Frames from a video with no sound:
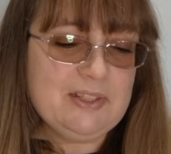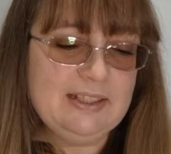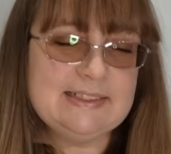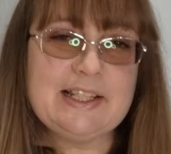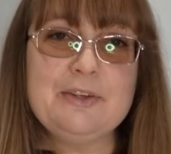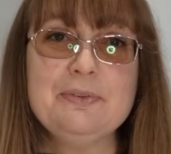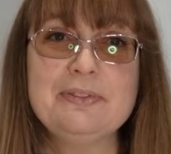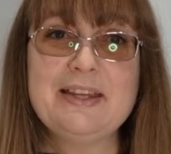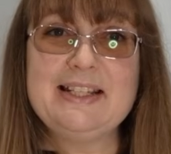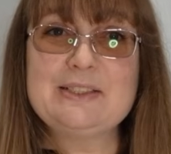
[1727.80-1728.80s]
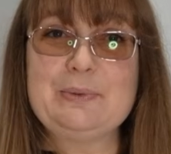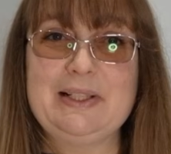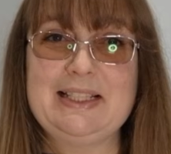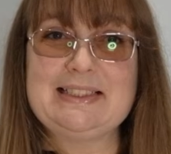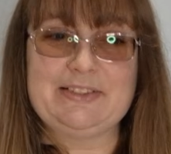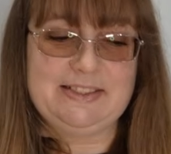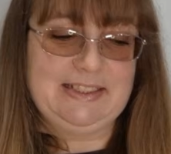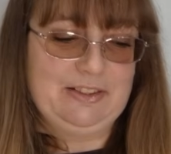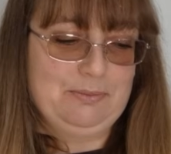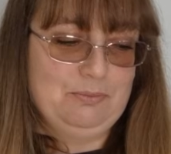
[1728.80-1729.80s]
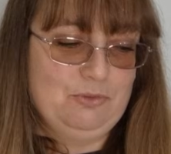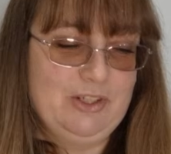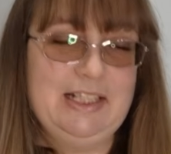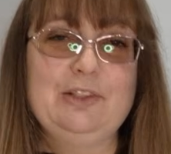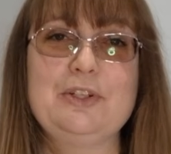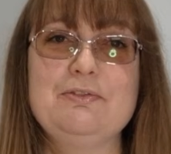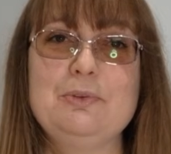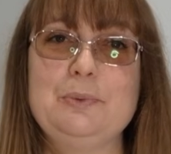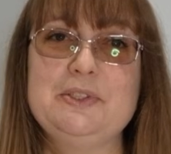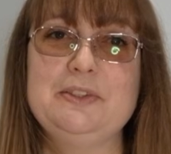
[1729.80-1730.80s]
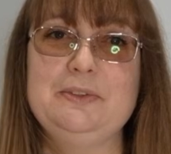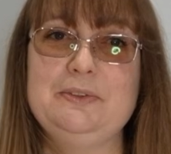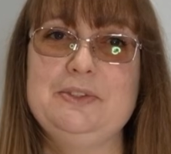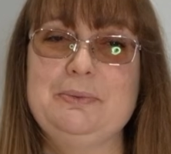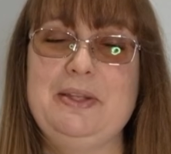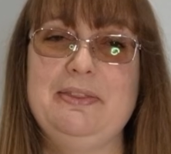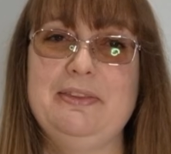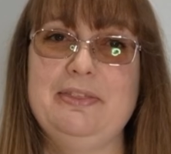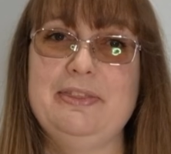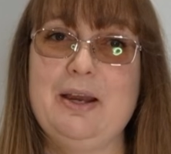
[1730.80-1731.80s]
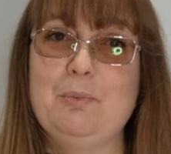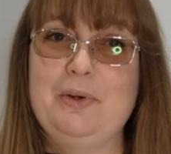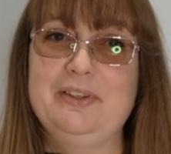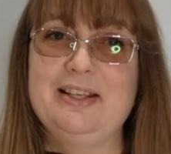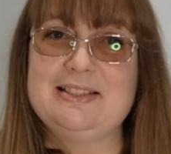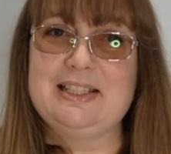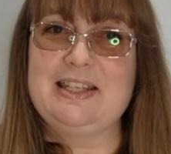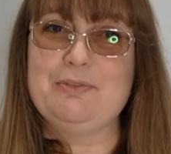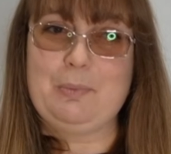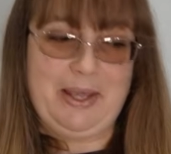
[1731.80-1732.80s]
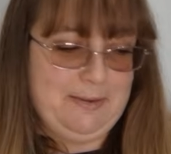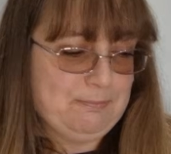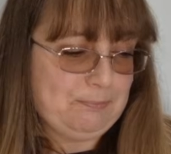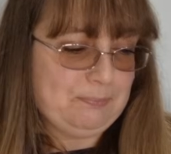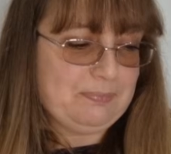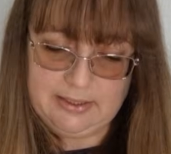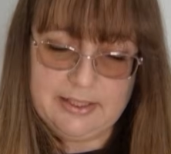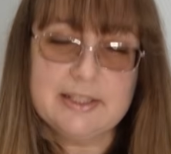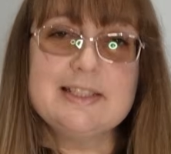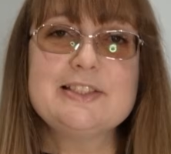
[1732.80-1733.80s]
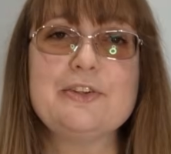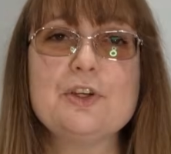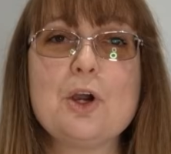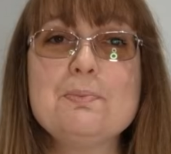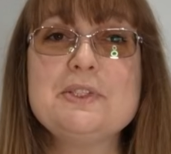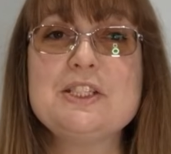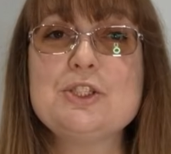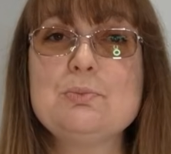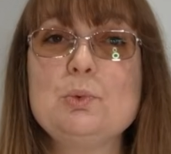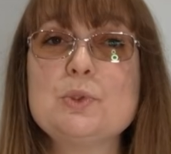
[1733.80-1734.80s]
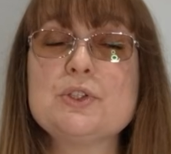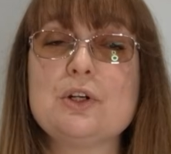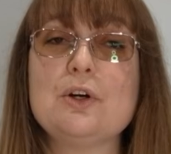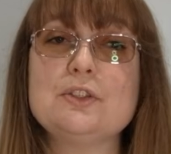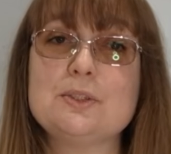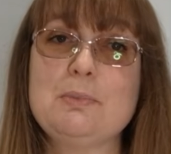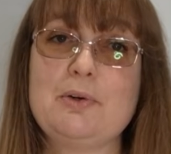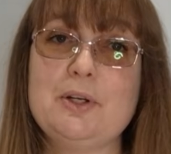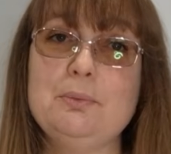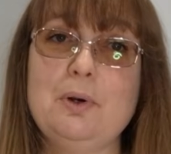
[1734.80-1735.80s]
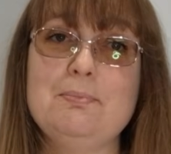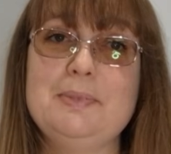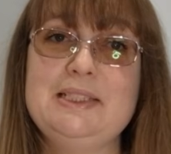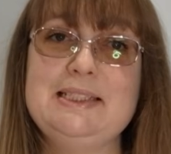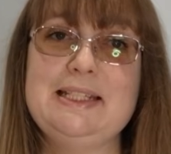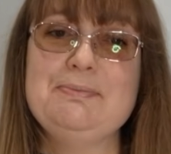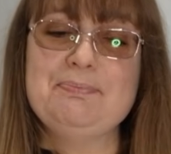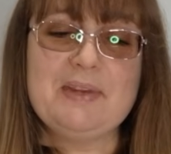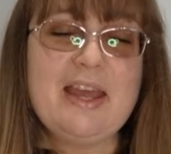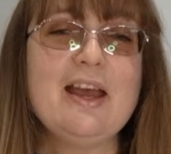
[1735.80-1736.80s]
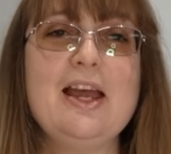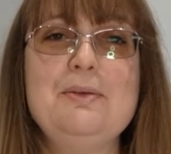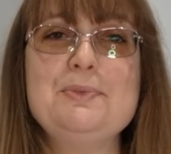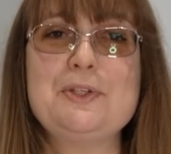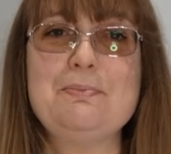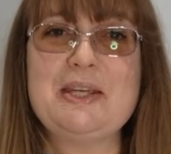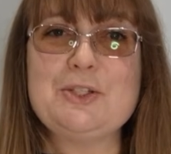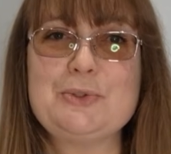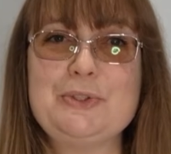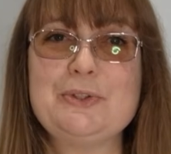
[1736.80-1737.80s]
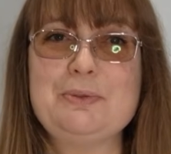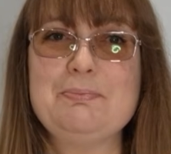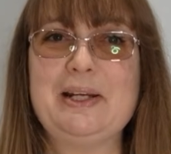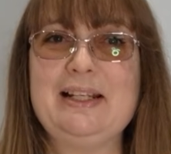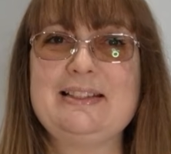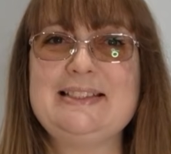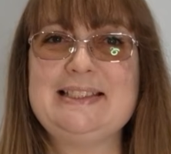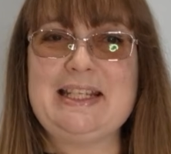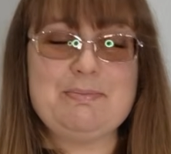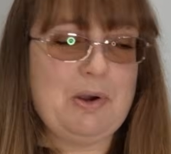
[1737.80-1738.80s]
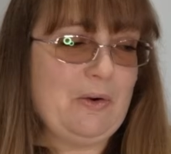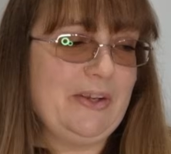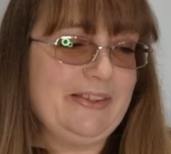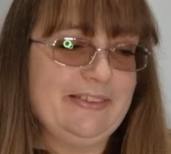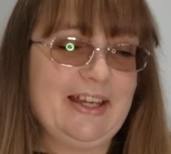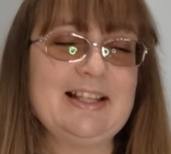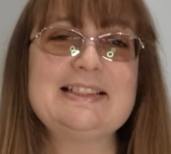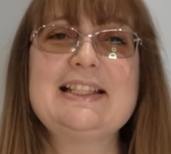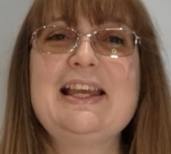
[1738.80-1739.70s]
So that is quite exciting. I'm really looking forward to doing that one as a giveaway. So the competition will start tomorrow on Monday. So make sure you come back to take part in that.